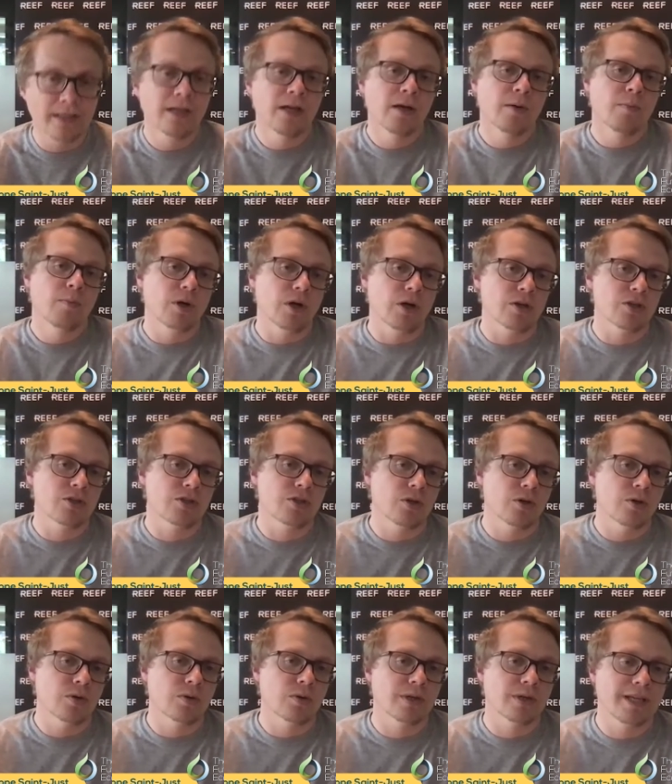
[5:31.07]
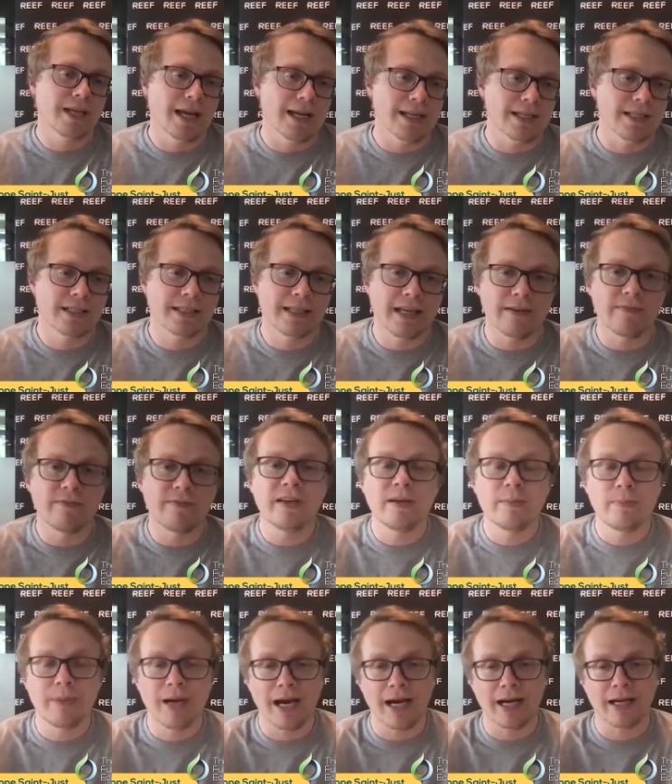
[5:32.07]
but also get, get
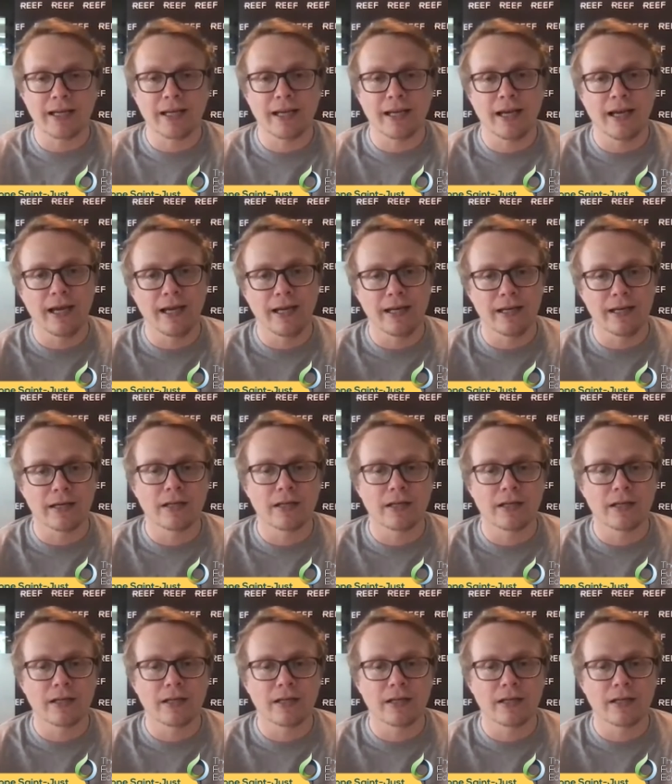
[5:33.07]
feedback and uh,